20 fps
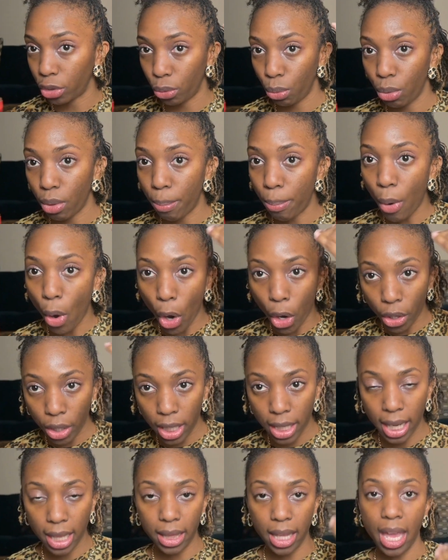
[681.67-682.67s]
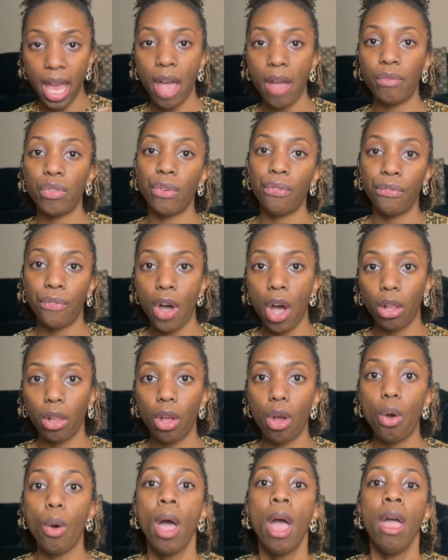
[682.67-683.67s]
to the parting that they have to
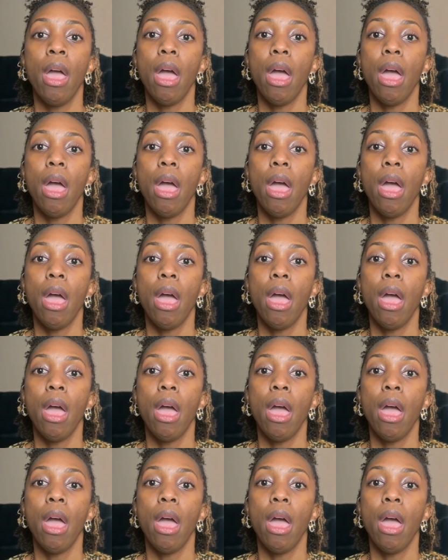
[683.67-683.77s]
follow